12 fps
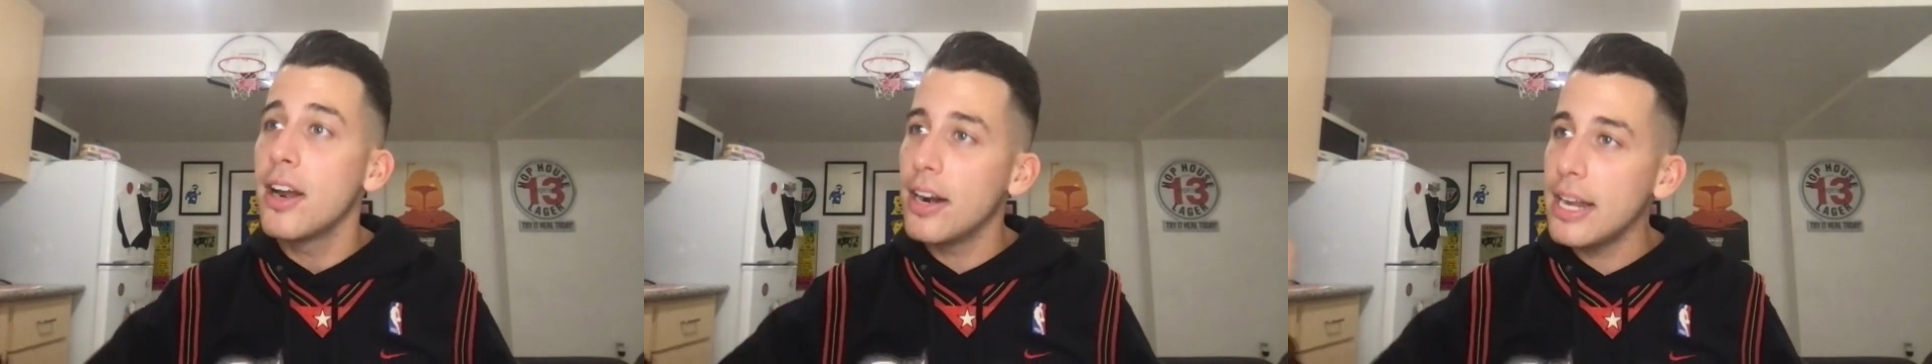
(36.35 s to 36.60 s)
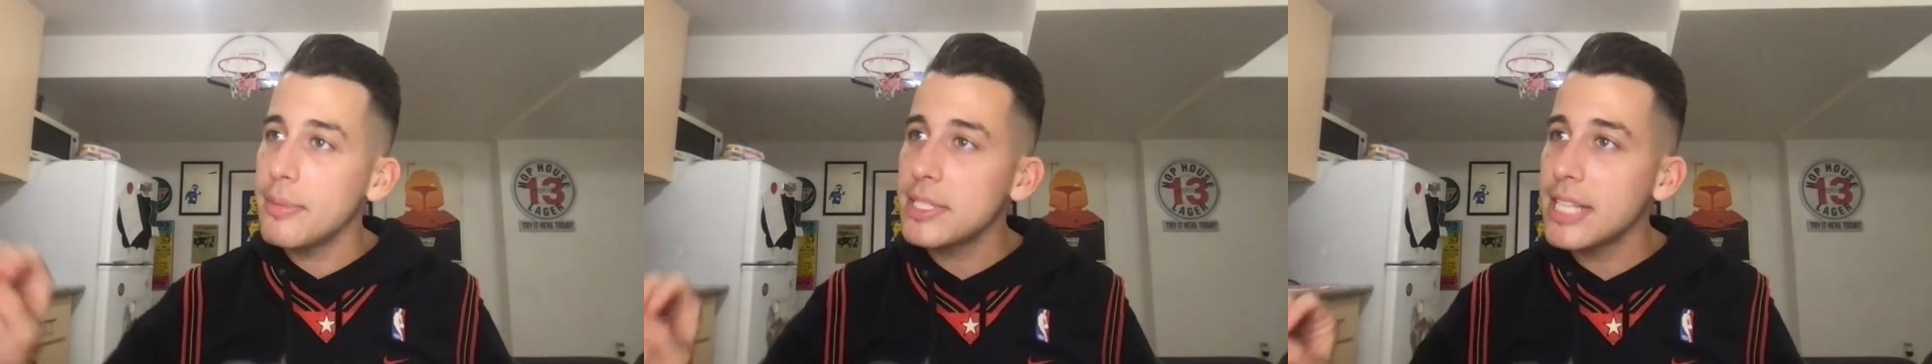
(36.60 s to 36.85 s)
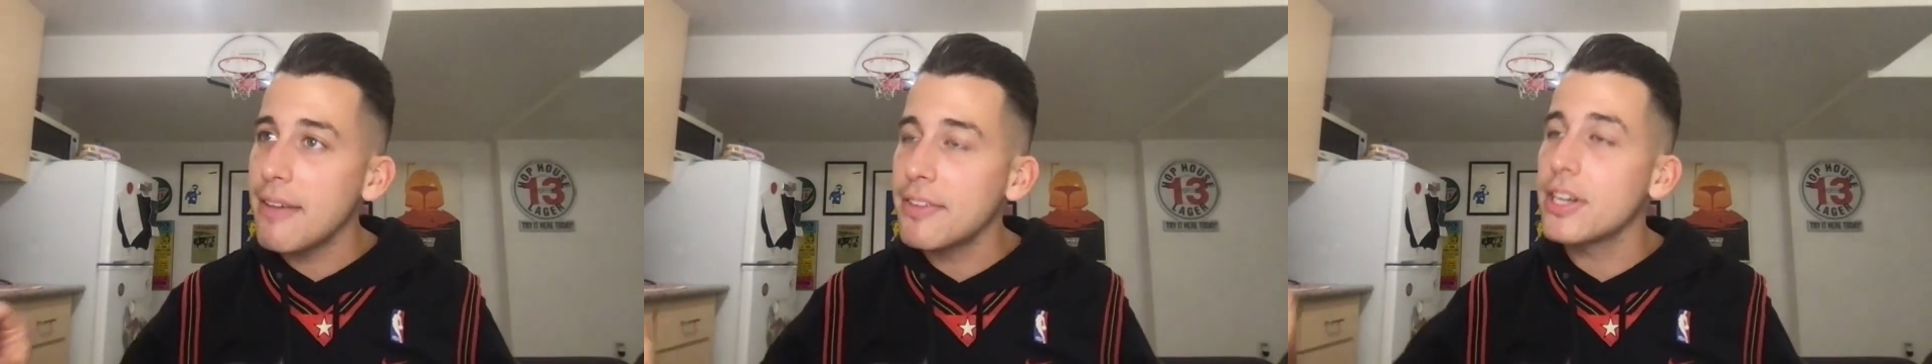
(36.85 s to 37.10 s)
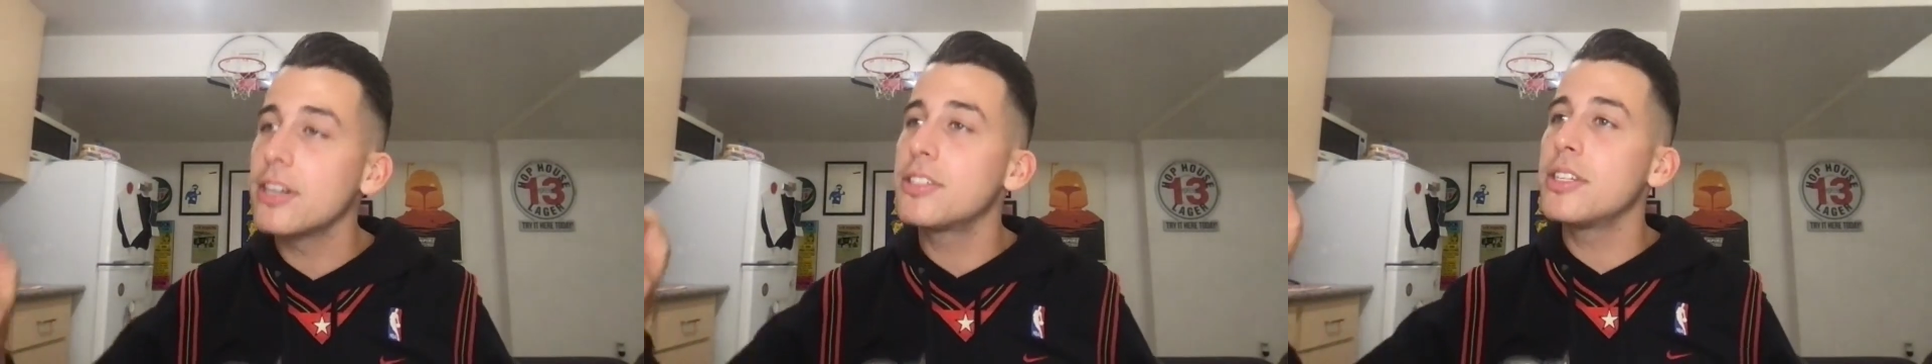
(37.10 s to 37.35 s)
Her name is
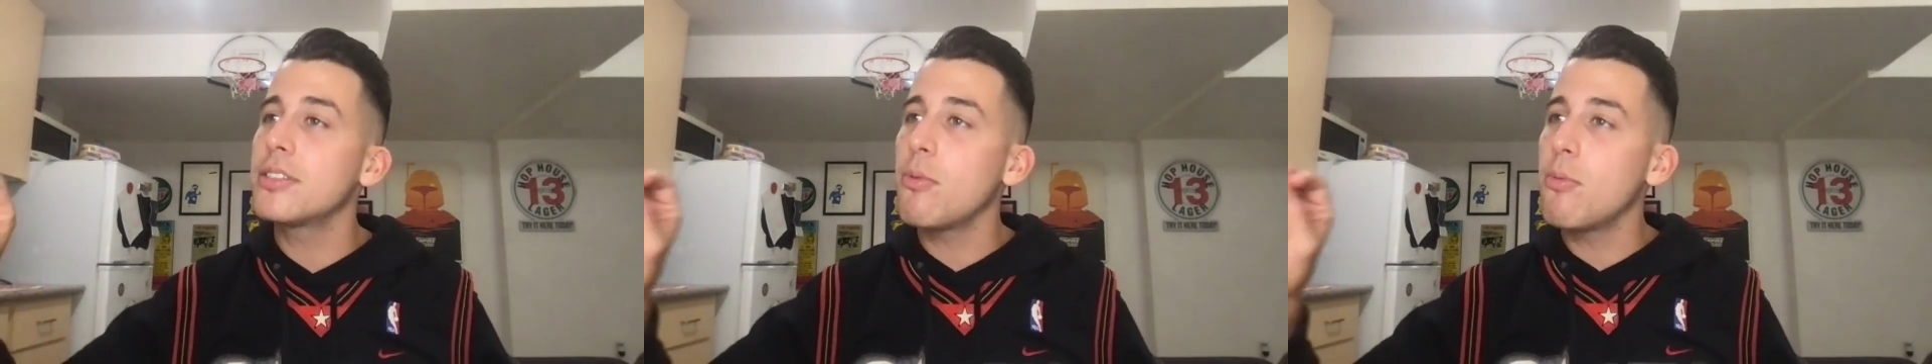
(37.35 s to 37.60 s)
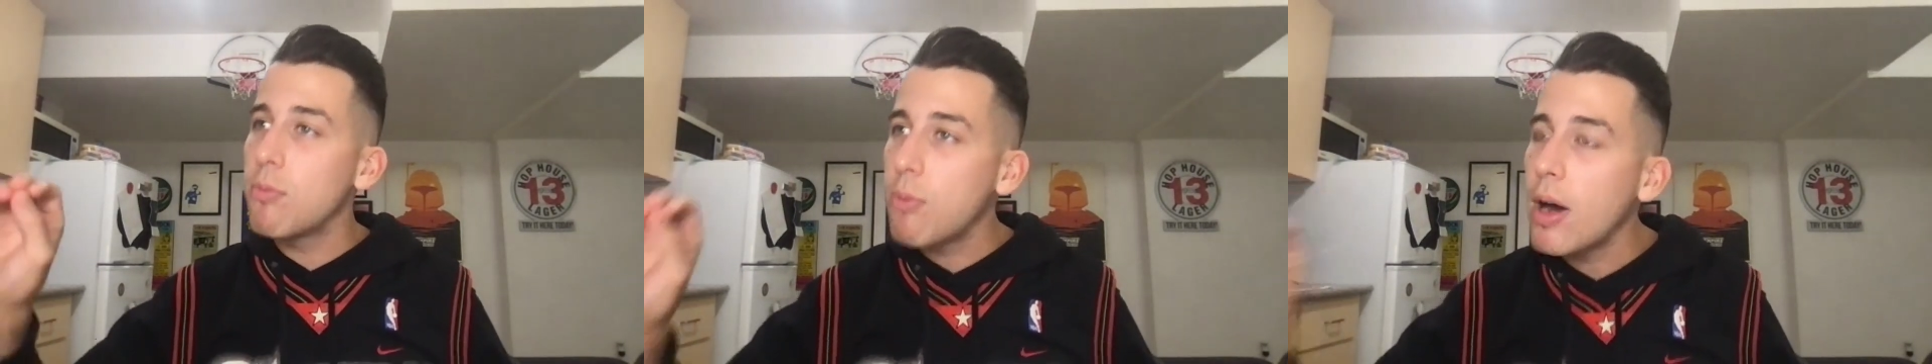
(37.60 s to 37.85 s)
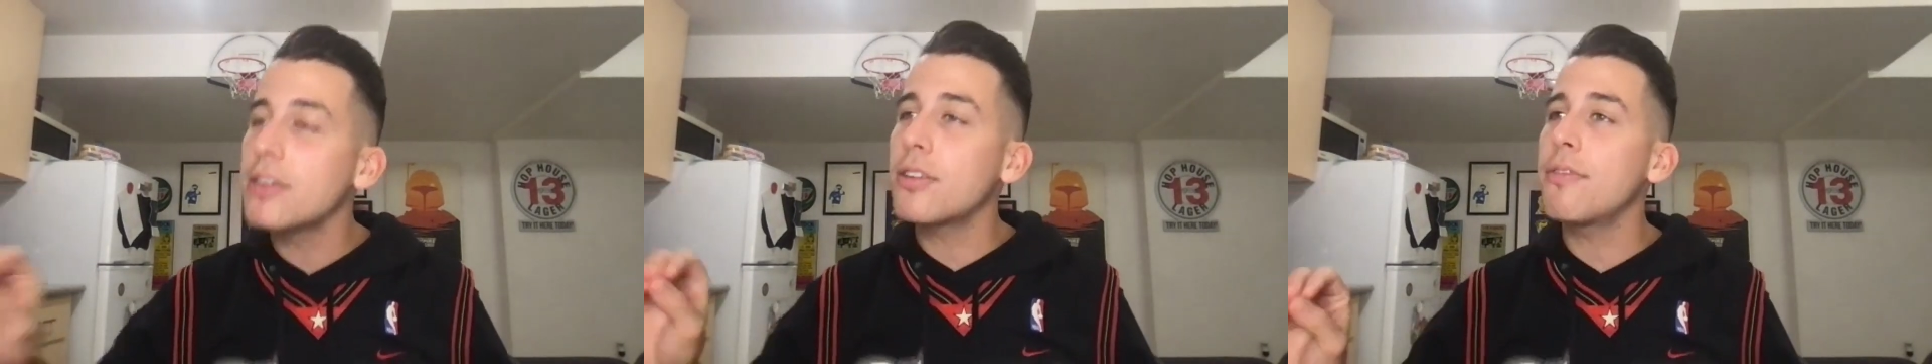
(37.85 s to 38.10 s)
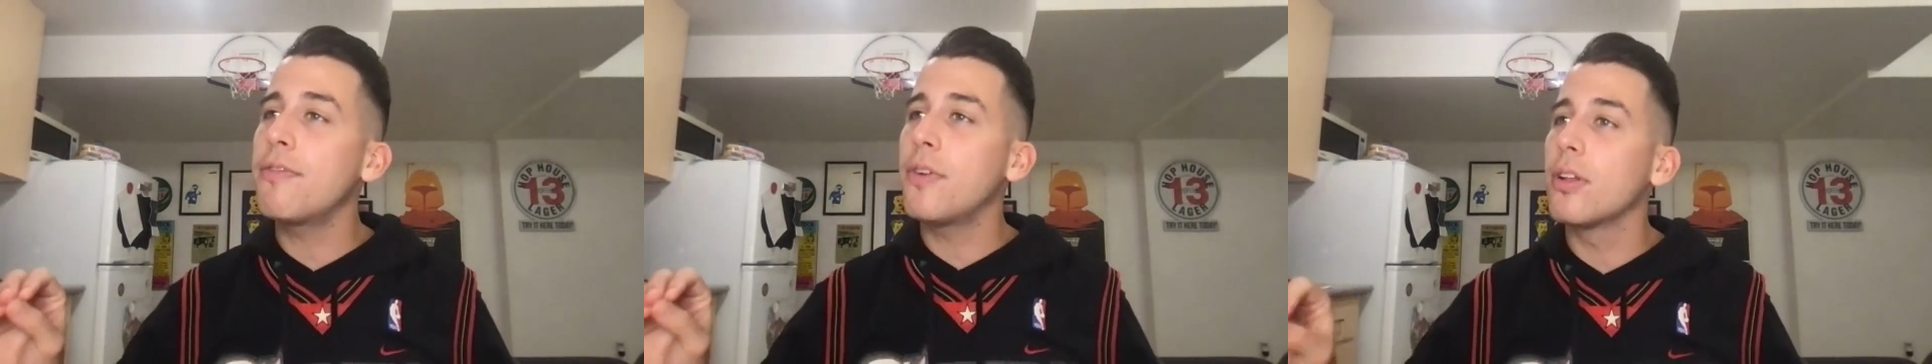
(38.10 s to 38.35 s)
Lavender. She's a
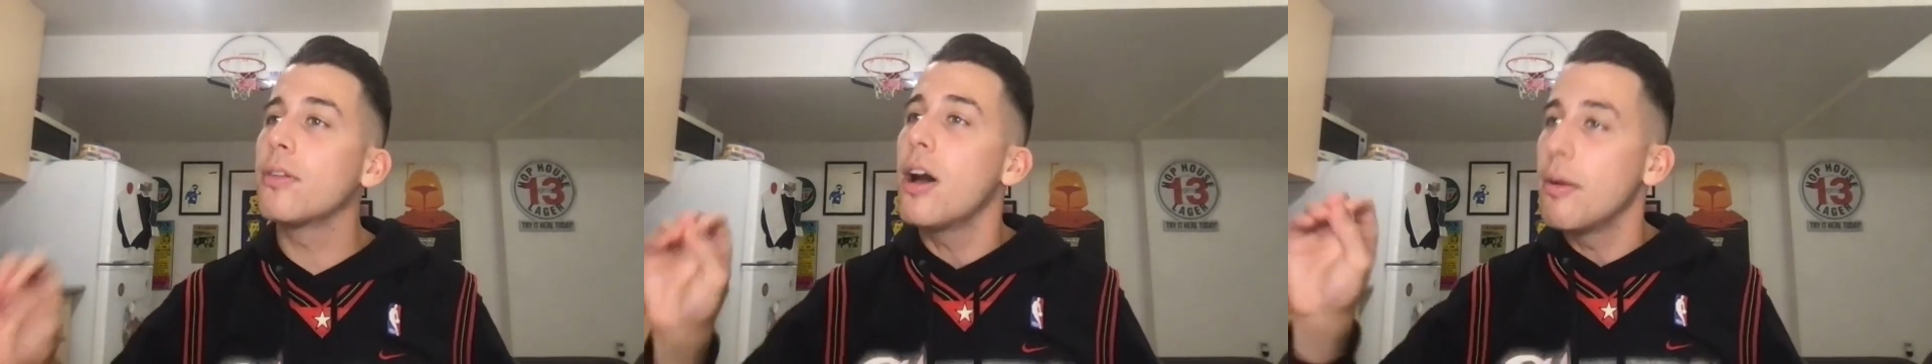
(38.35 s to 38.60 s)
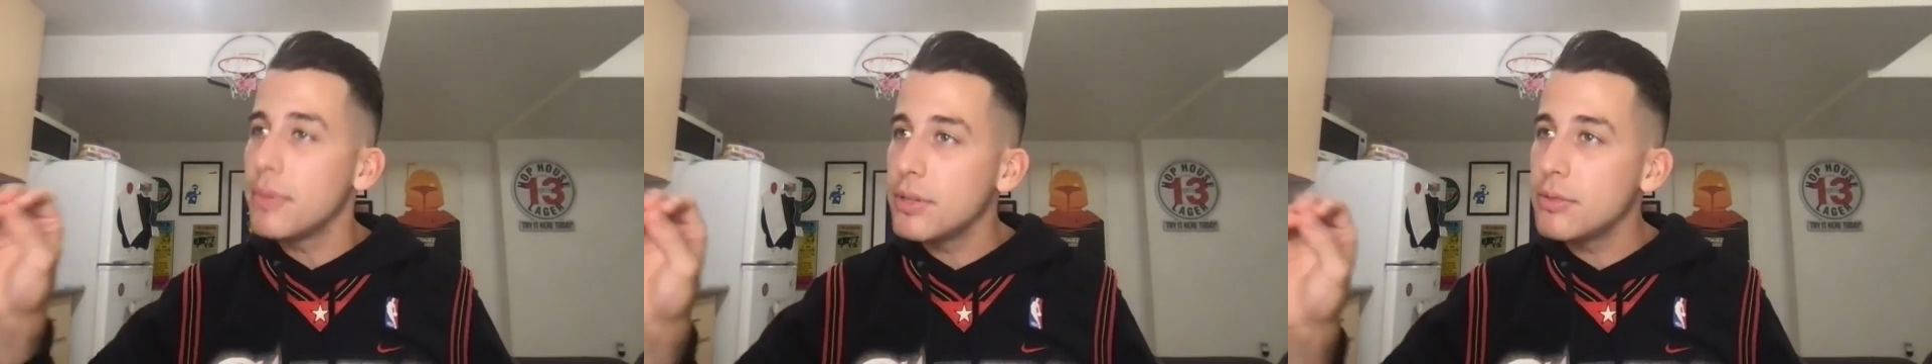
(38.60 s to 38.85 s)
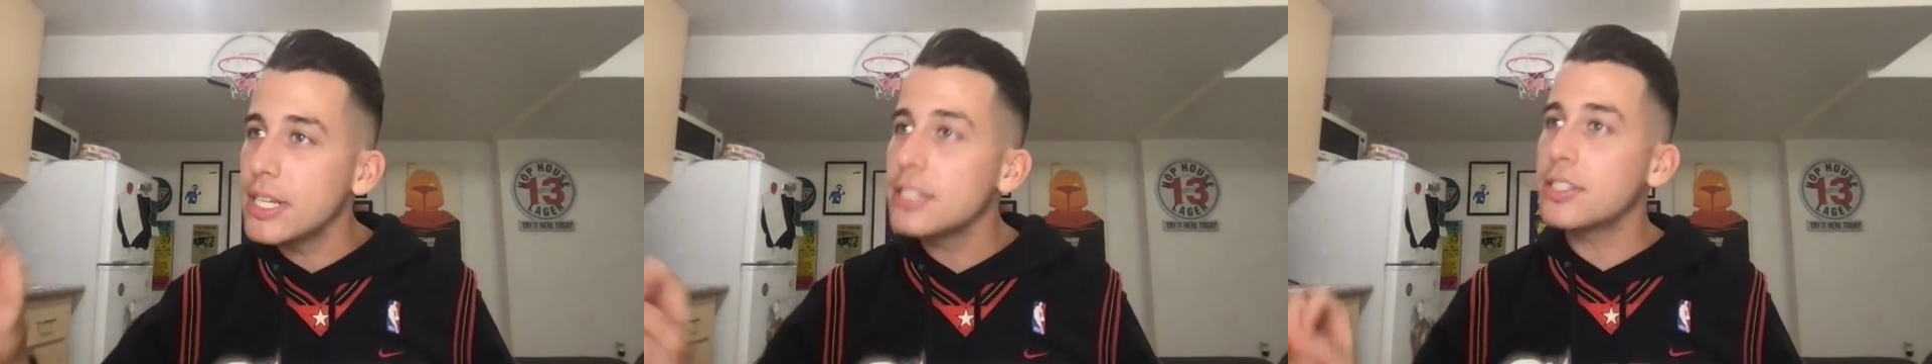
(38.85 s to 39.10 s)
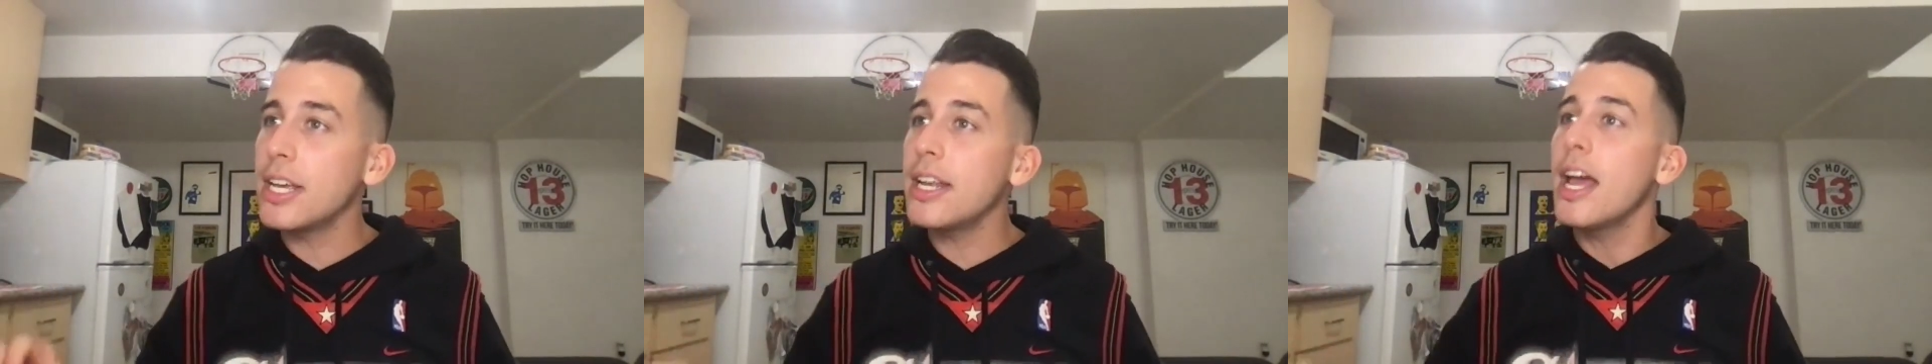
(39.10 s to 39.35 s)
wonderful
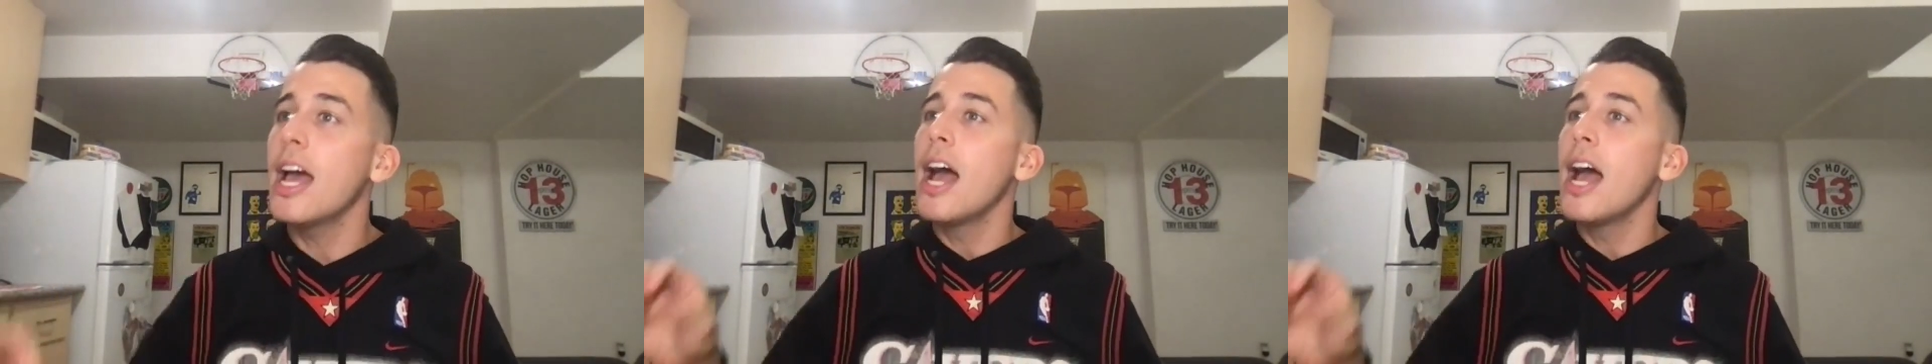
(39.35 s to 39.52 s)
musician.